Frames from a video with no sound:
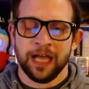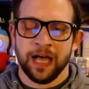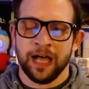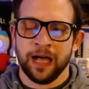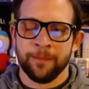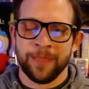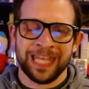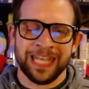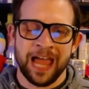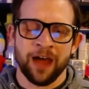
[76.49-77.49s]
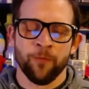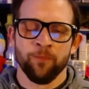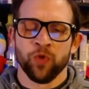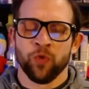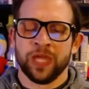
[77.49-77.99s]
And now
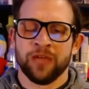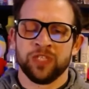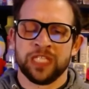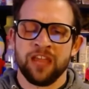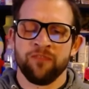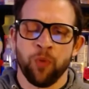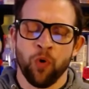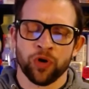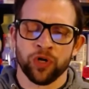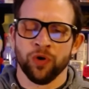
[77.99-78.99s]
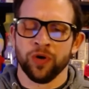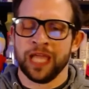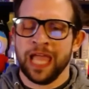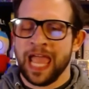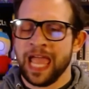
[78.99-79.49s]
we have Dave
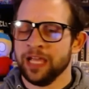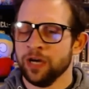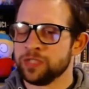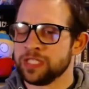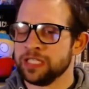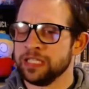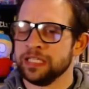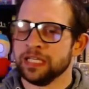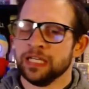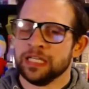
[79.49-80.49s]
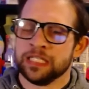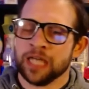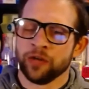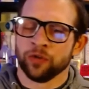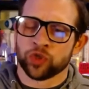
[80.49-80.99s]
Portnoy, AOC,
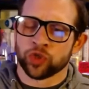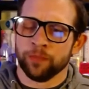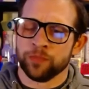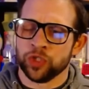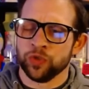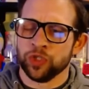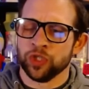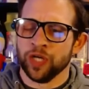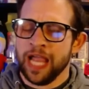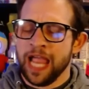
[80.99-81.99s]
Donald Trump Jr.,